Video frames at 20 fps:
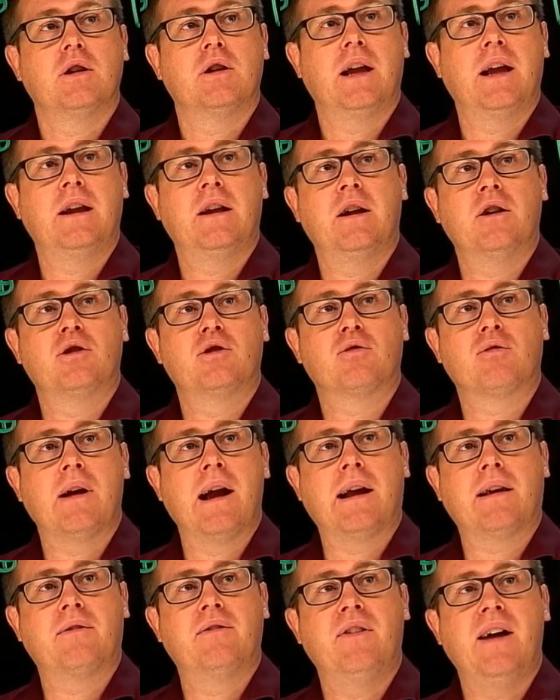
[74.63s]
in a
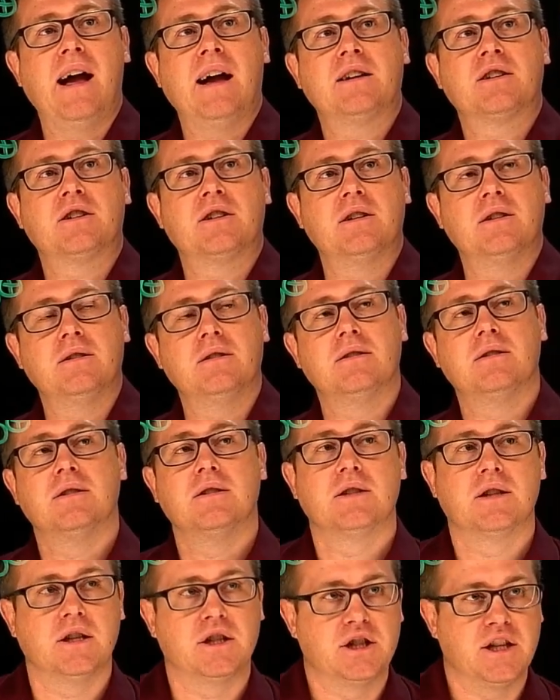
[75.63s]
direct fashion
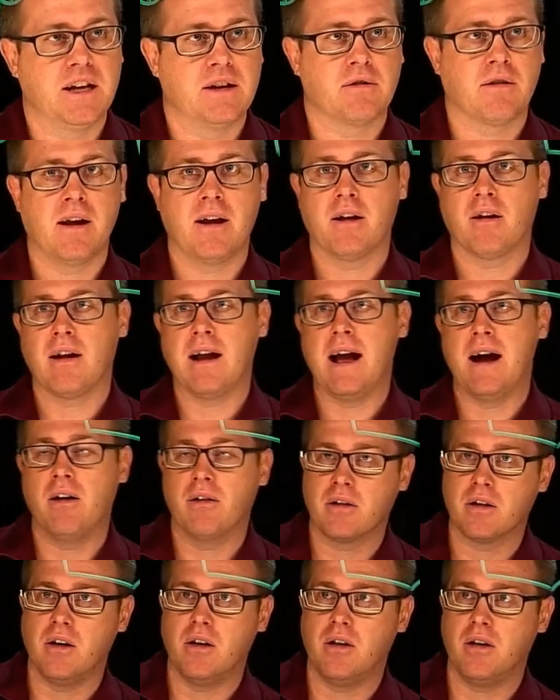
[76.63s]
to generate our
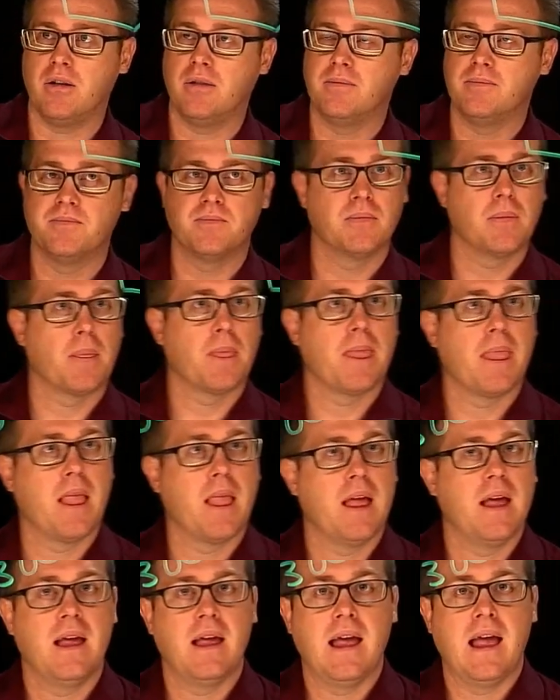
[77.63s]
alcohol.
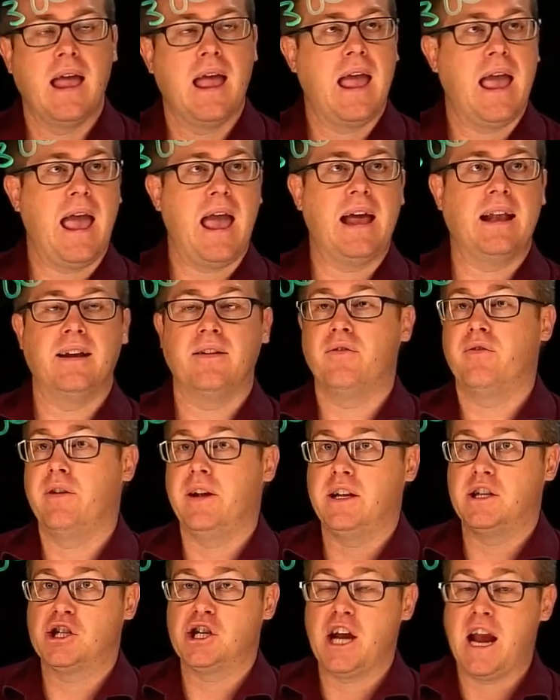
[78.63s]
And if we
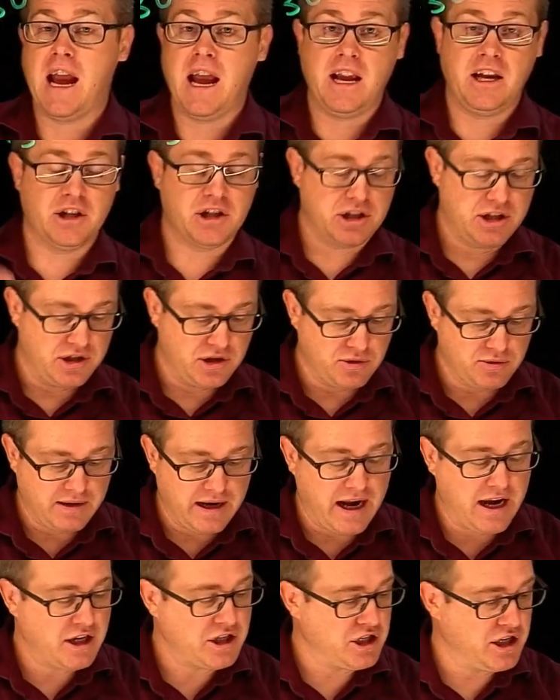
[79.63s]
change this
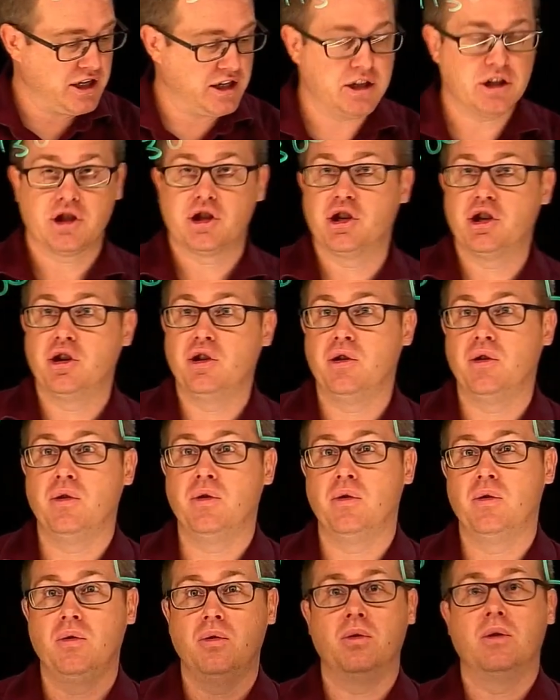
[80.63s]
reagent
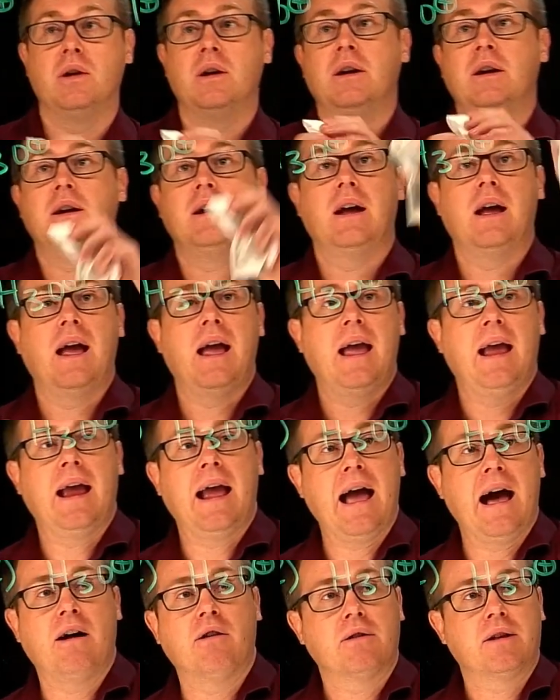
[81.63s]
to a
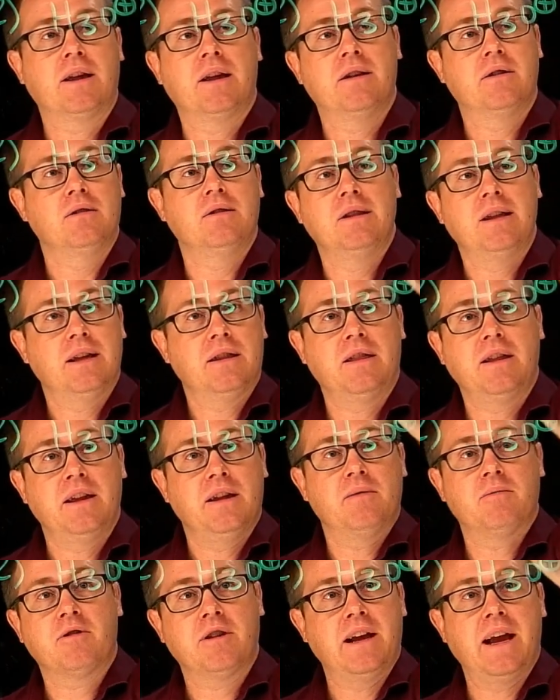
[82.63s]
alkyl
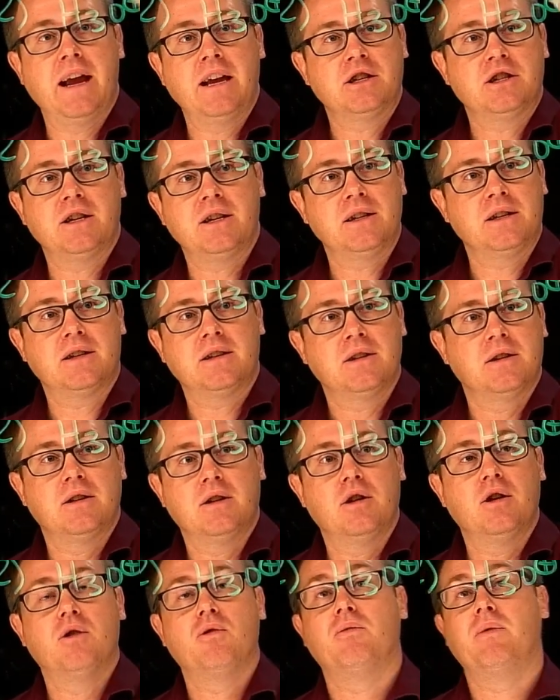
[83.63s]
lithium reagent,
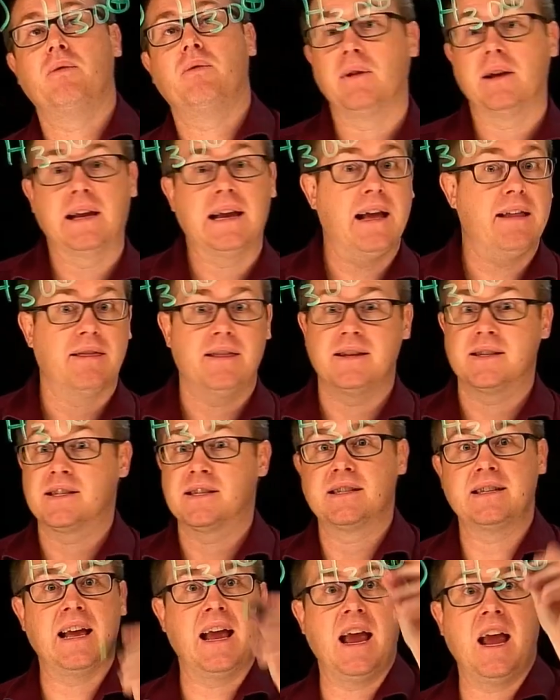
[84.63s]
we would get the
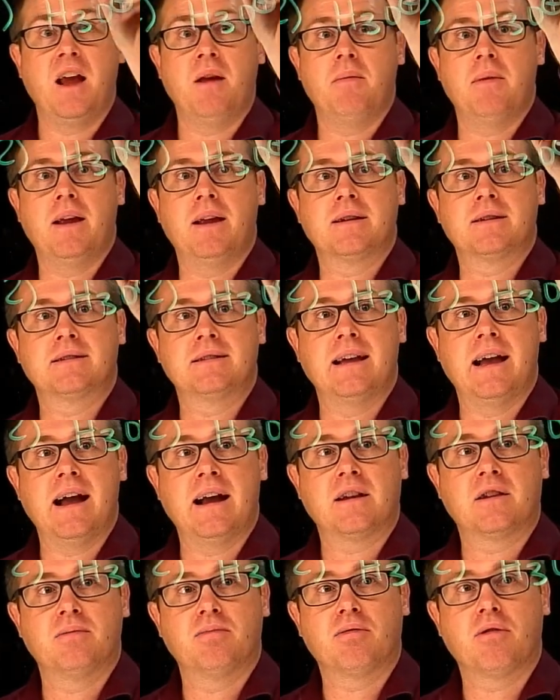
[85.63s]
same
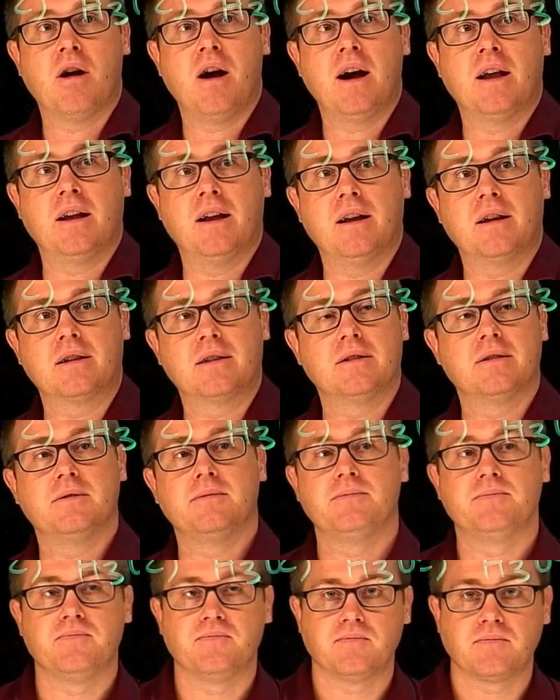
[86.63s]
exact product.
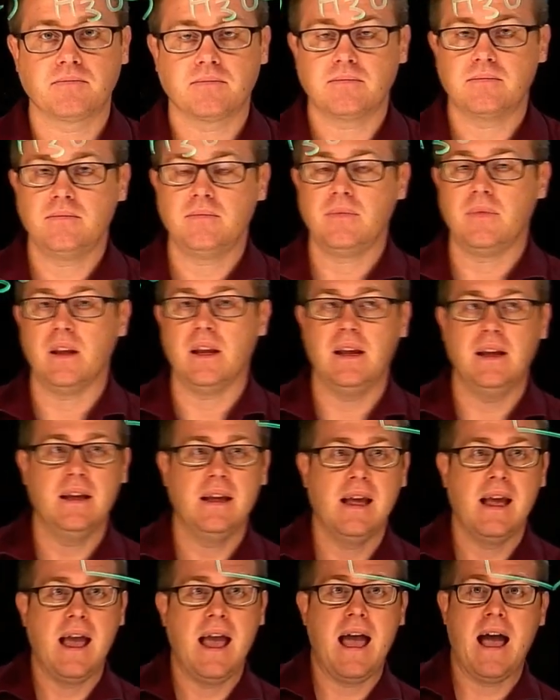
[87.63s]

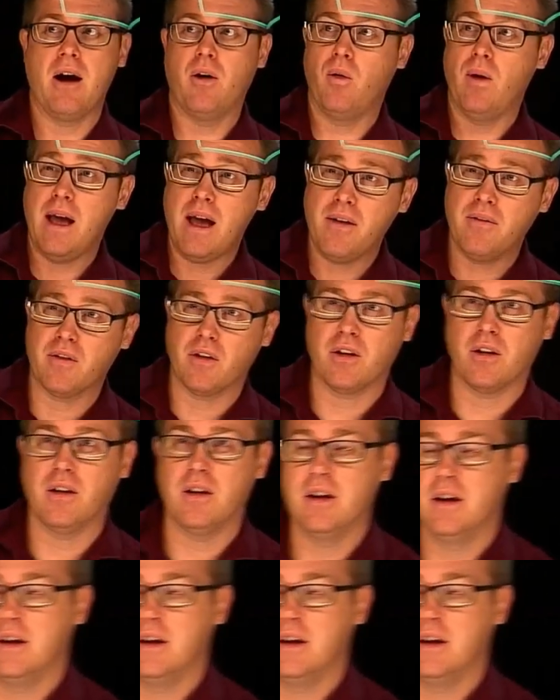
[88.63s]
However,